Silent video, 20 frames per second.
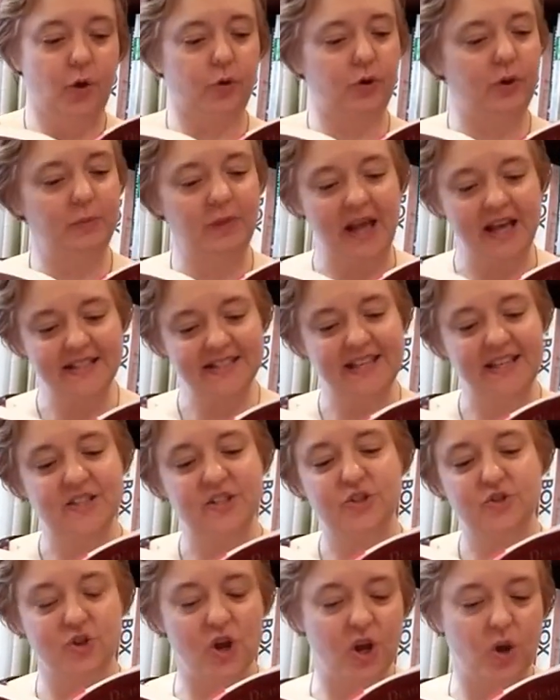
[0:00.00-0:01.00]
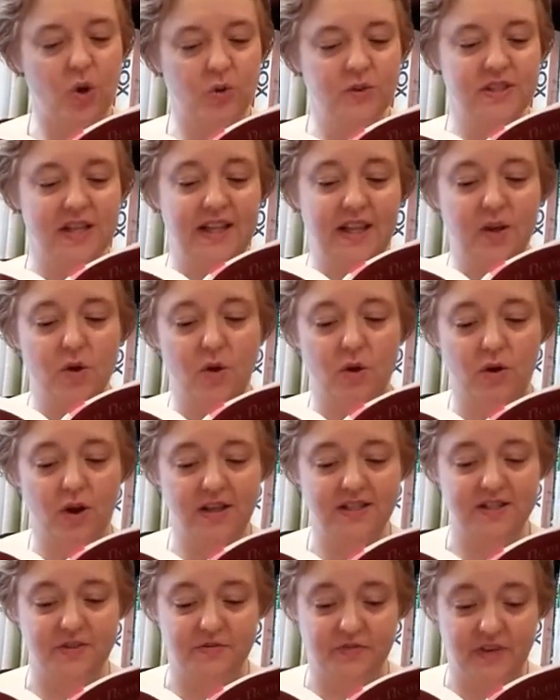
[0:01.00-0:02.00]
Ruy Blásquez struck Gonzalico
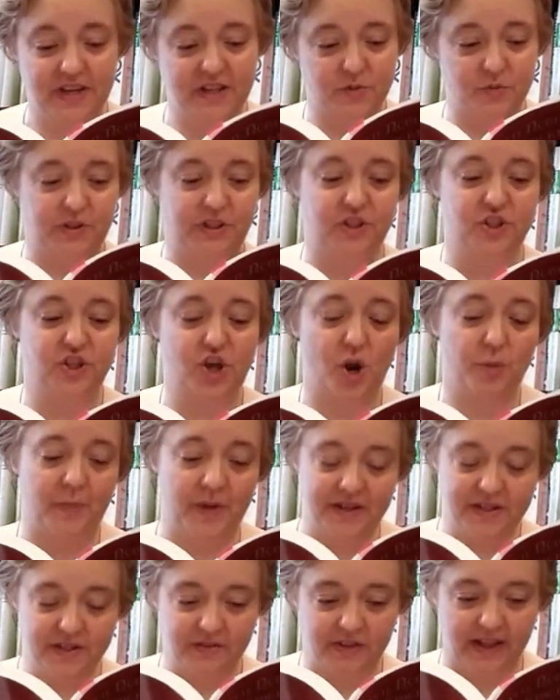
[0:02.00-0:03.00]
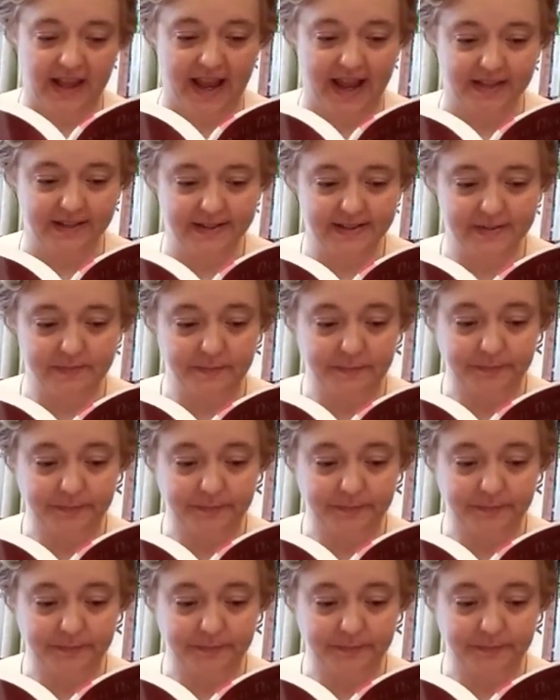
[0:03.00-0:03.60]
across the face with the sharp end of the lance.